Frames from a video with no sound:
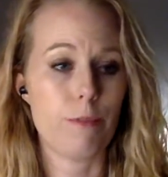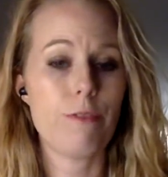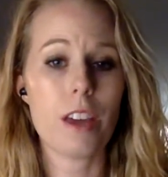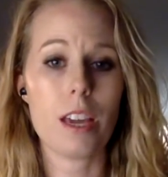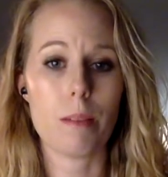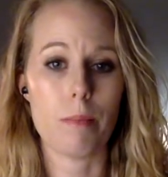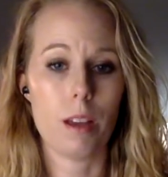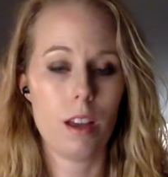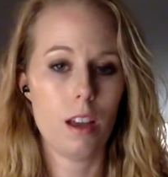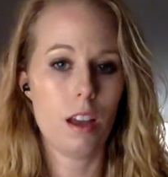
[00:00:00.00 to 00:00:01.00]
fame.
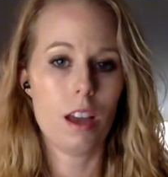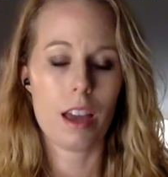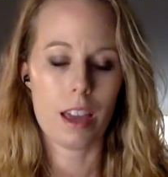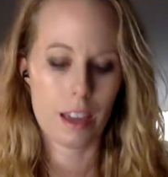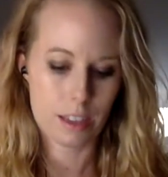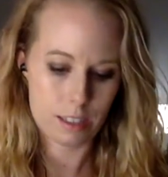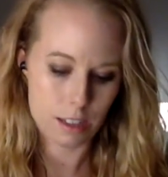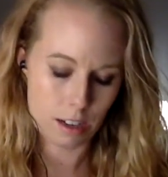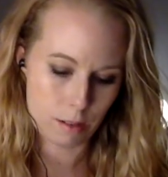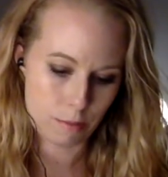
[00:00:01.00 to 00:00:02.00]
And
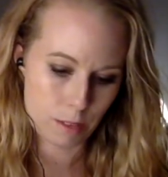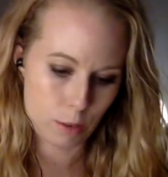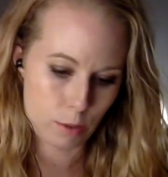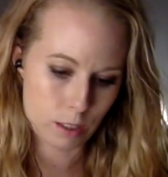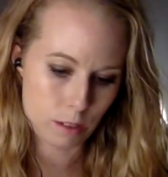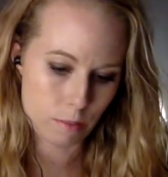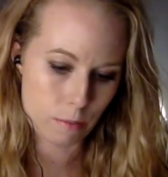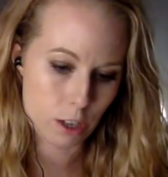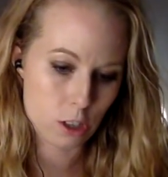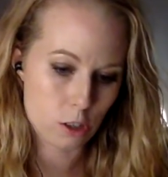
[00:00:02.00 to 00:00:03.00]
it was a
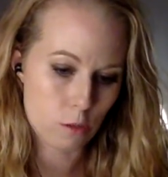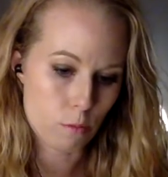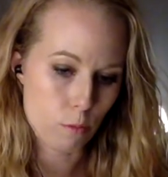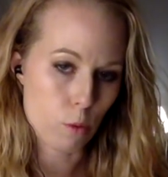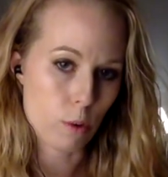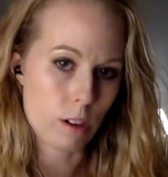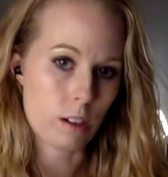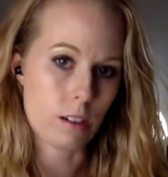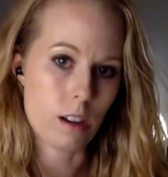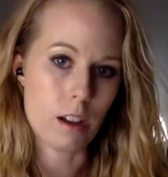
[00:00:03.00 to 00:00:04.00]
much
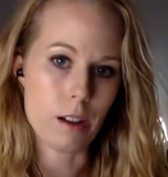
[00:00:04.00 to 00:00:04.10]
more